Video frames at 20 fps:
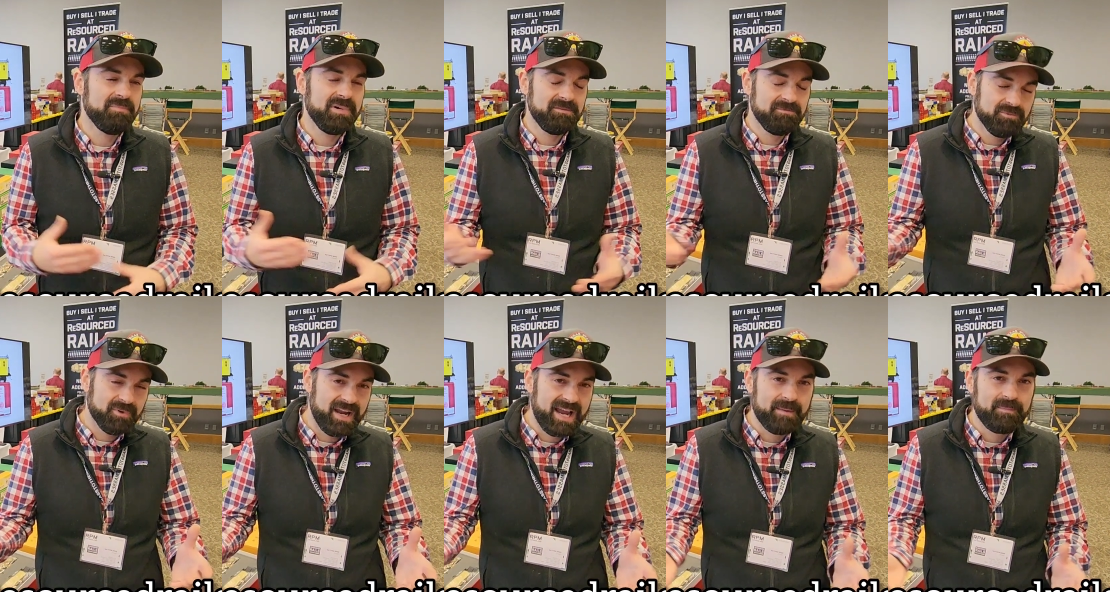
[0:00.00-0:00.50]

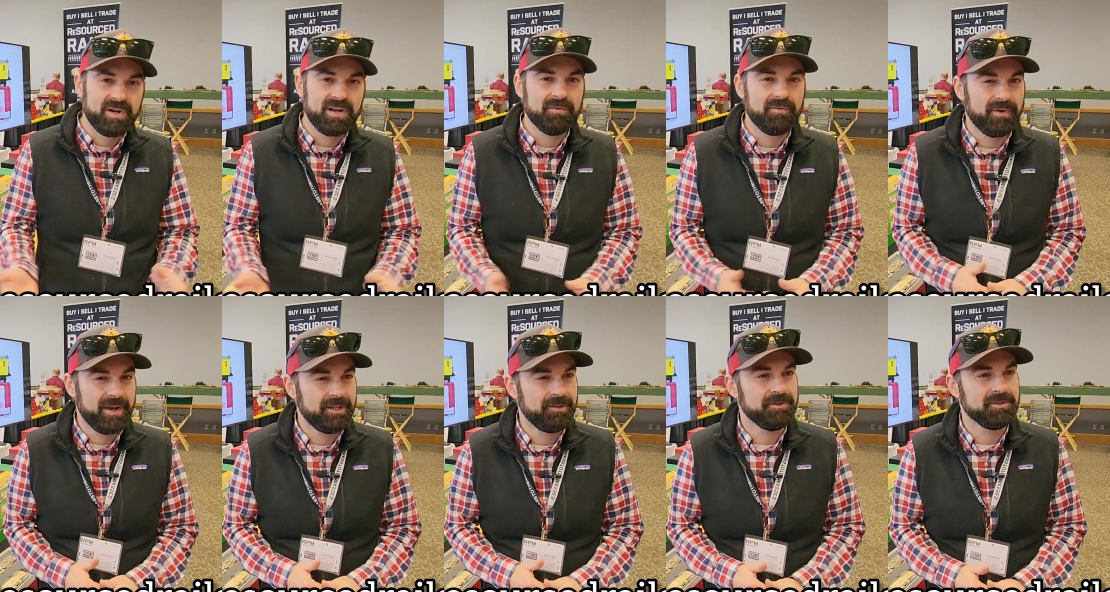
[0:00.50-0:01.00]
But we're happy to
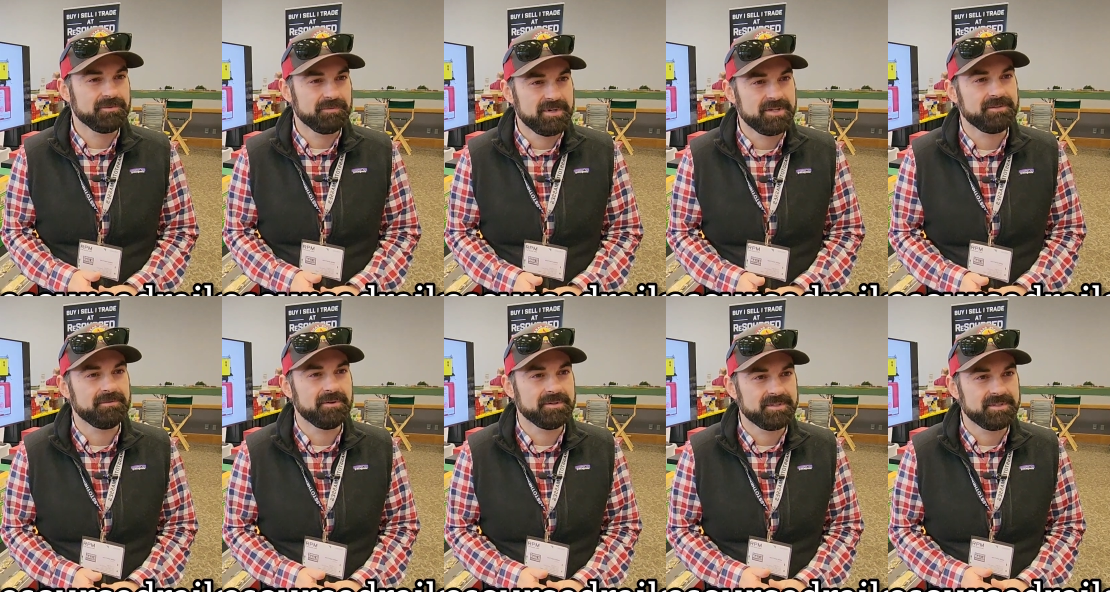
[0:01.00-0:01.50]
provide those
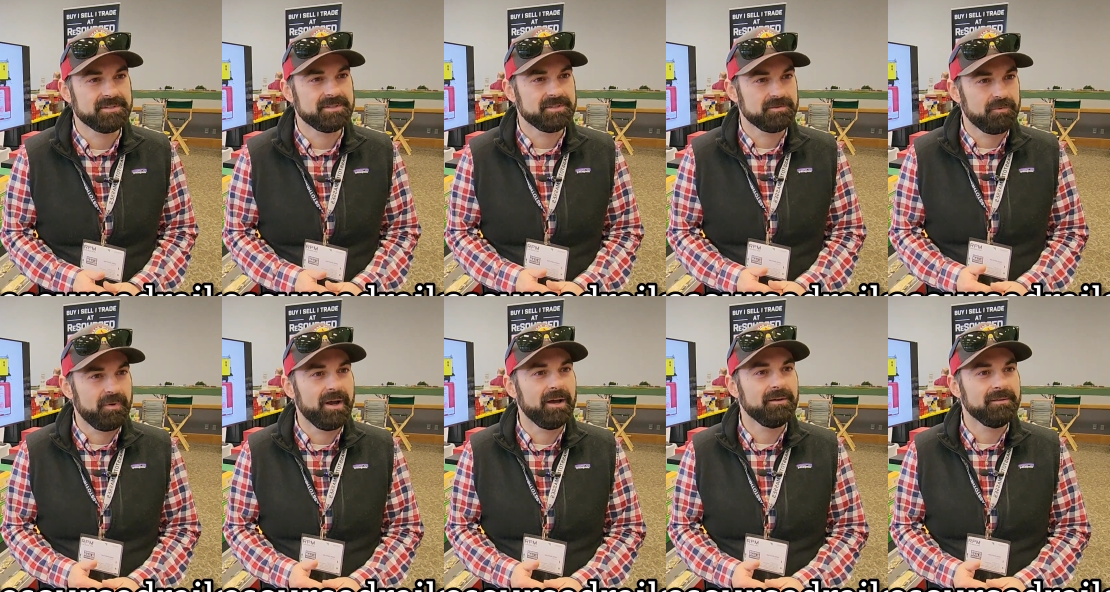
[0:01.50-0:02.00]
resources
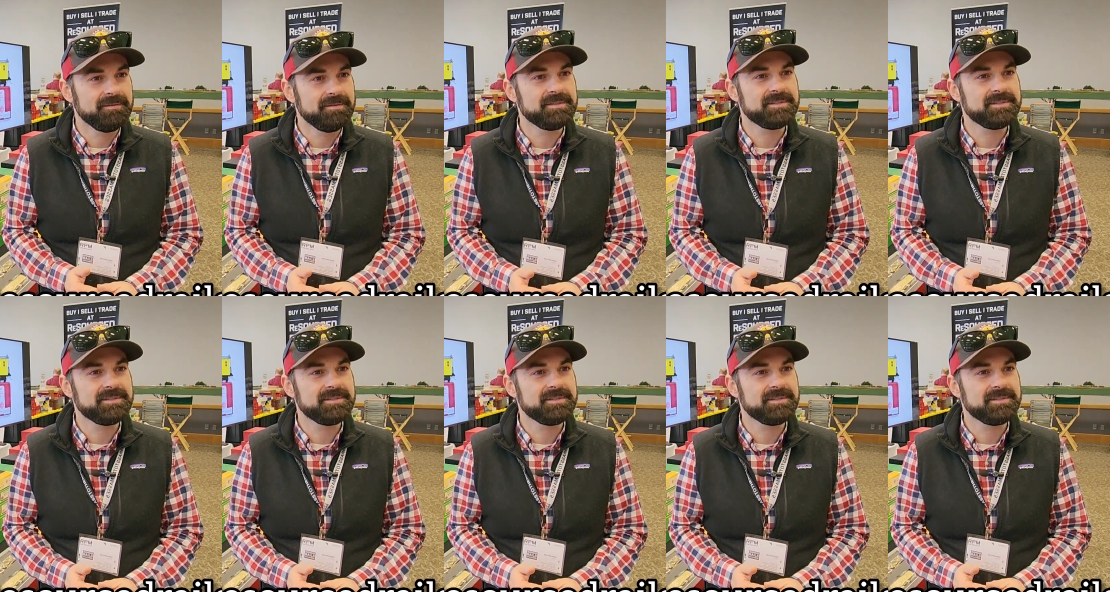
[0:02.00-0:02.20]
as well.